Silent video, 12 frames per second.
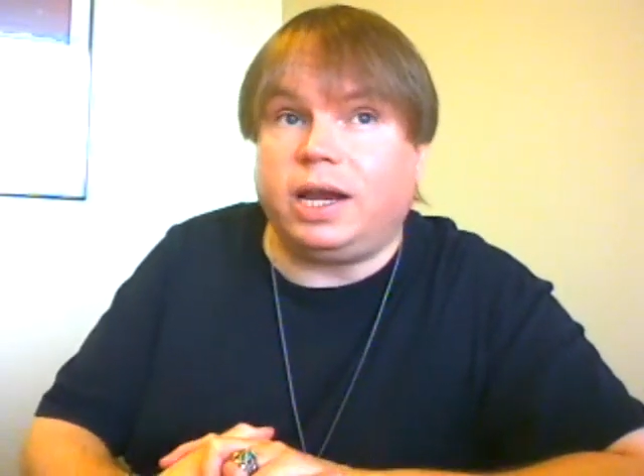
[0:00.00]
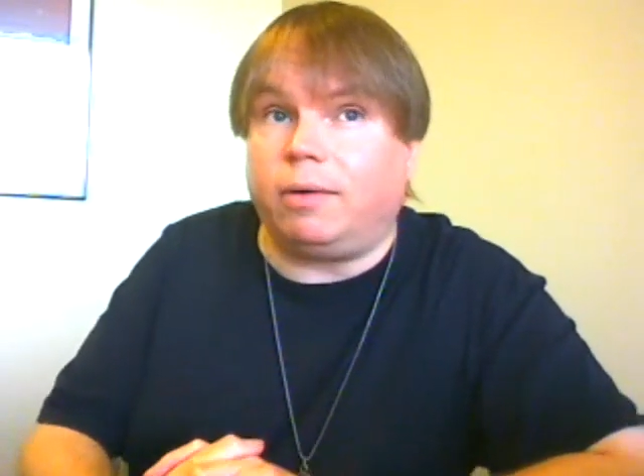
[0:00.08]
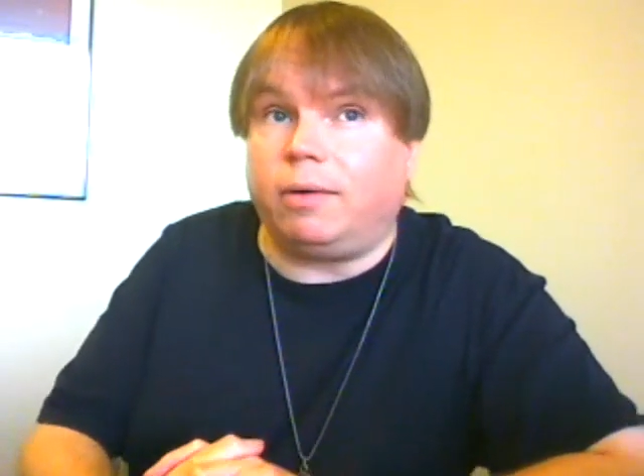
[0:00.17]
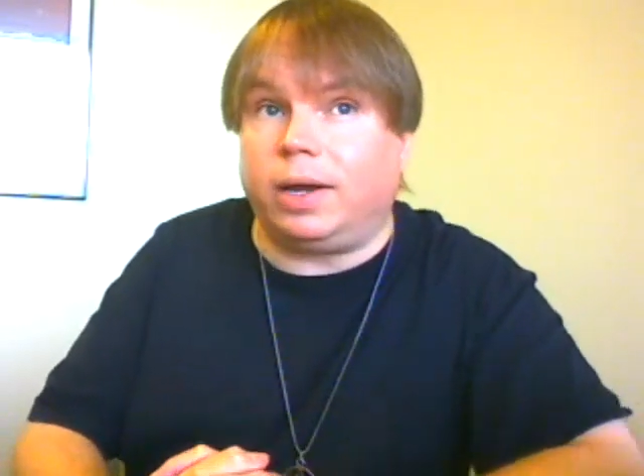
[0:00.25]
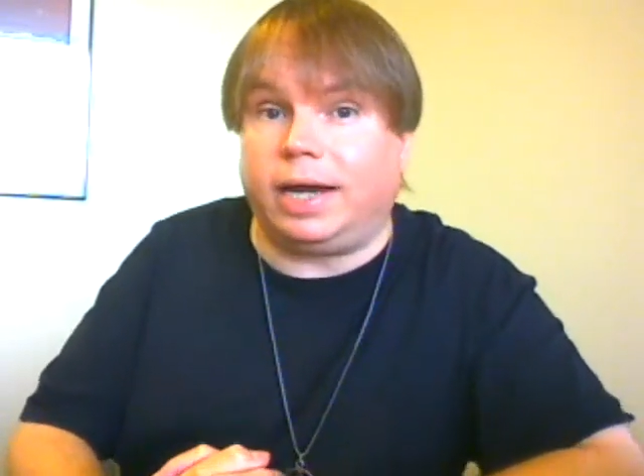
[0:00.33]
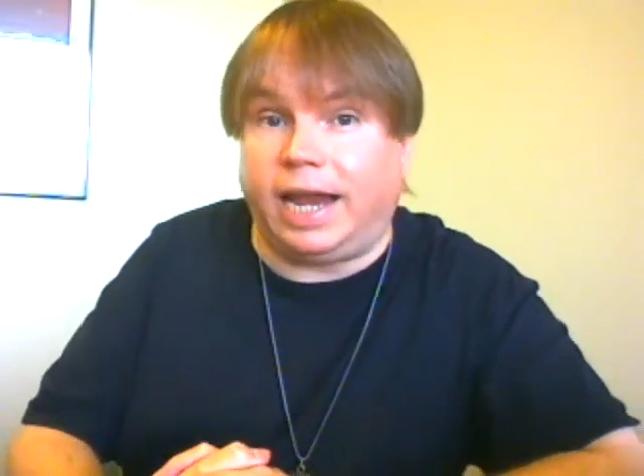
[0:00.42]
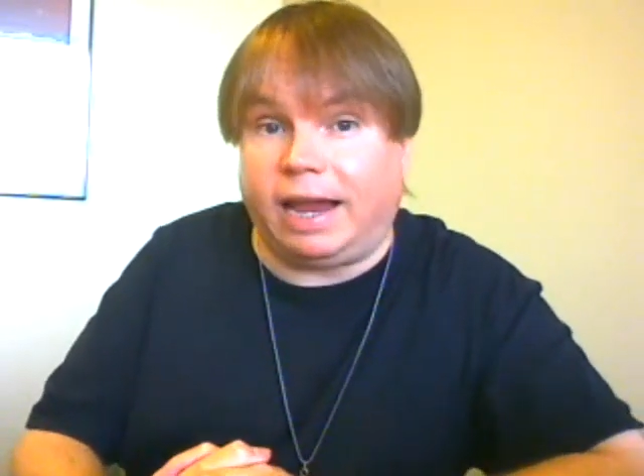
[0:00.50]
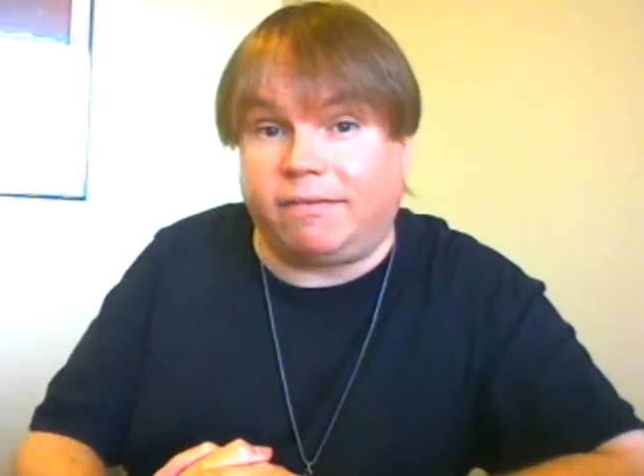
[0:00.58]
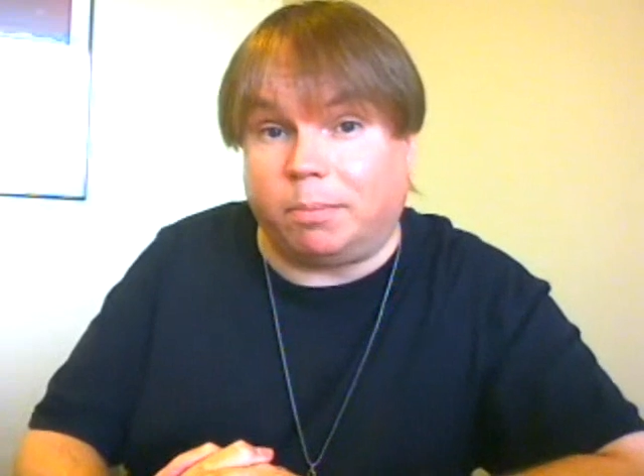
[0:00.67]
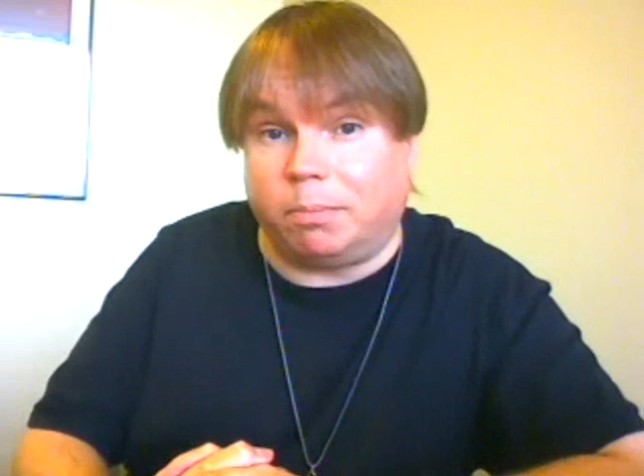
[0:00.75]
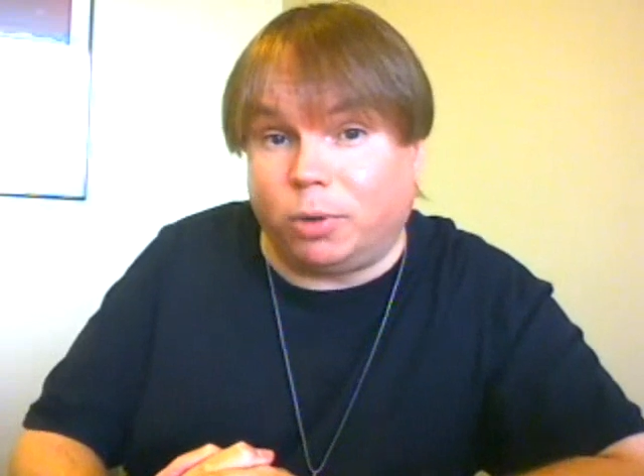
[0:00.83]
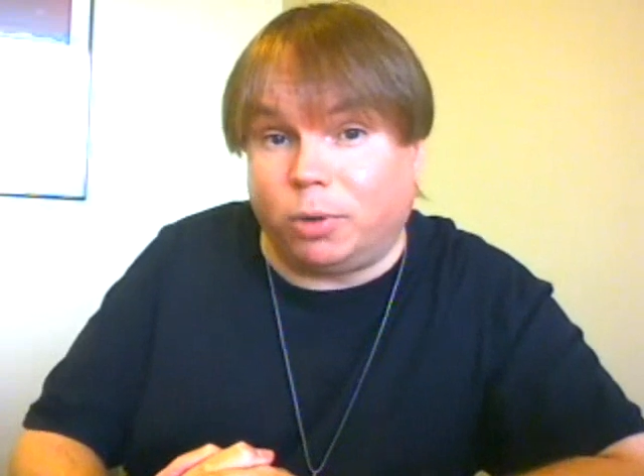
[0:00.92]
I wanted to
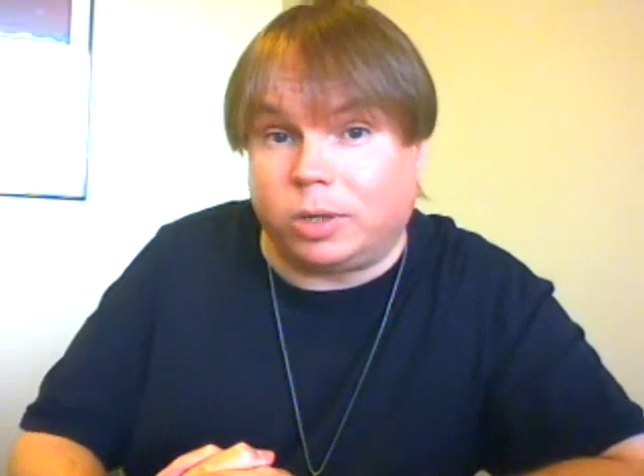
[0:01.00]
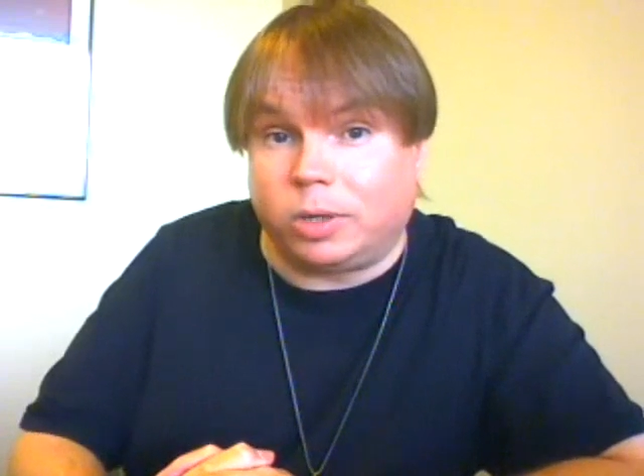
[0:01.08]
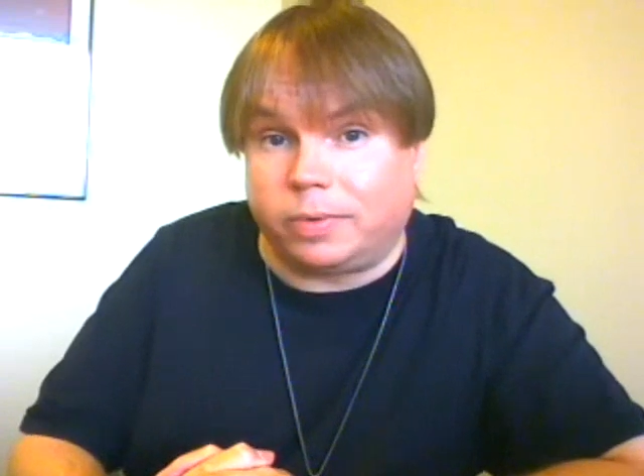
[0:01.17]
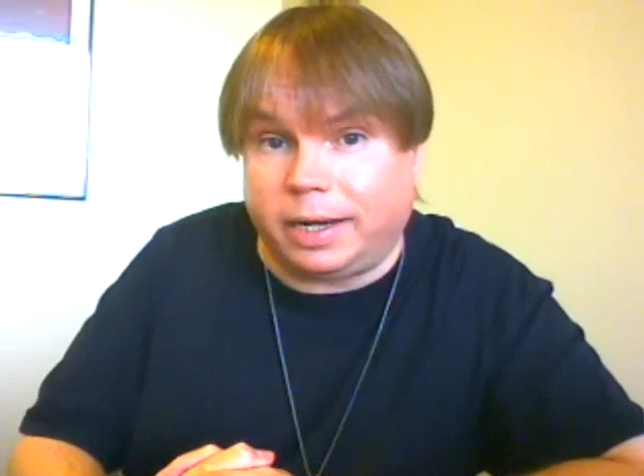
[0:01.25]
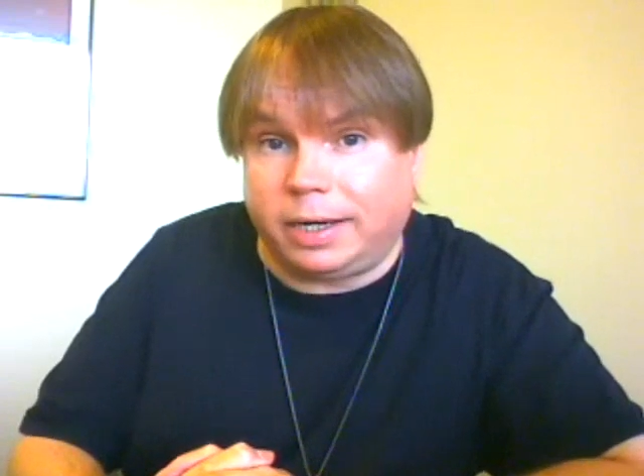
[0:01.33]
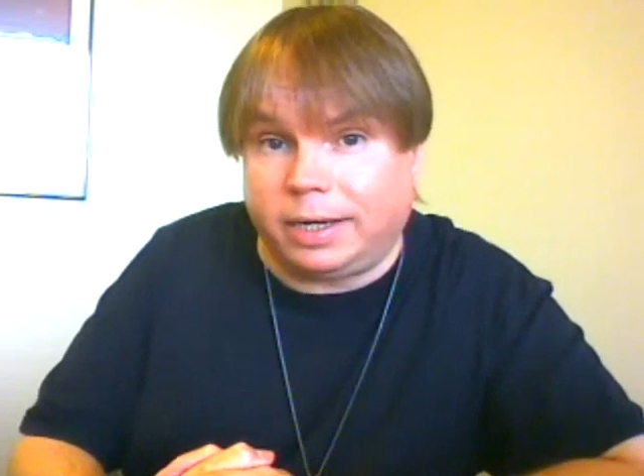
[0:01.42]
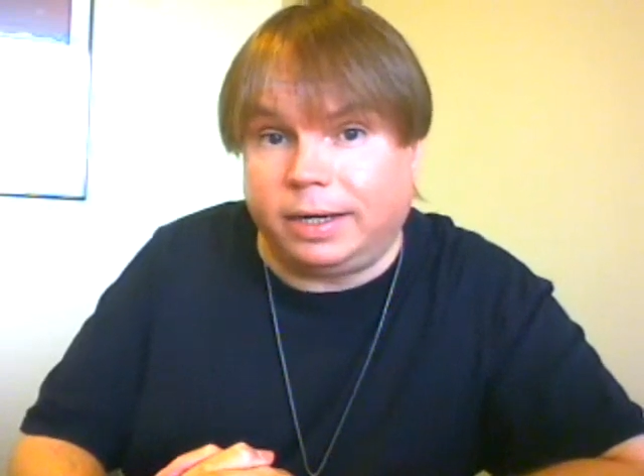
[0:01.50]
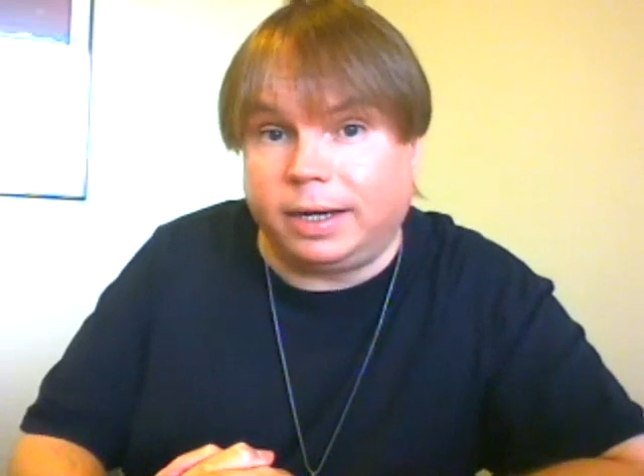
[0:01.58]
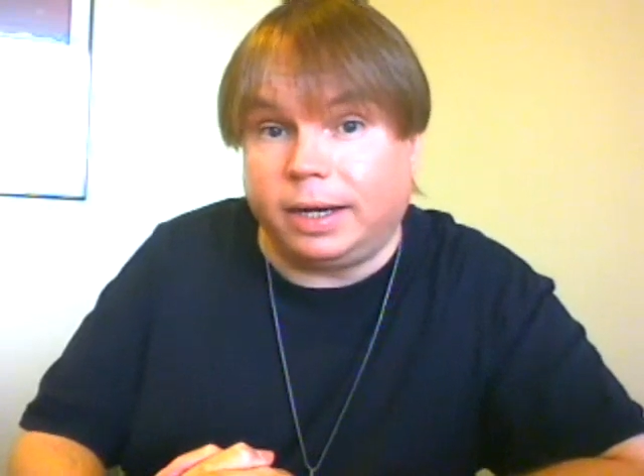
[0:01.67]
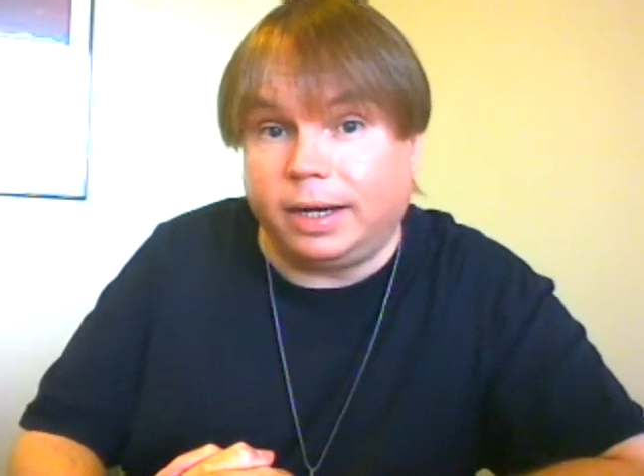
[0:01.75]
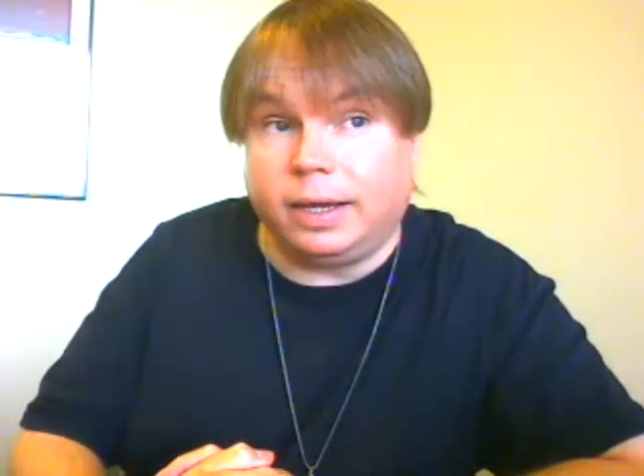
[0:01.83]
have a book written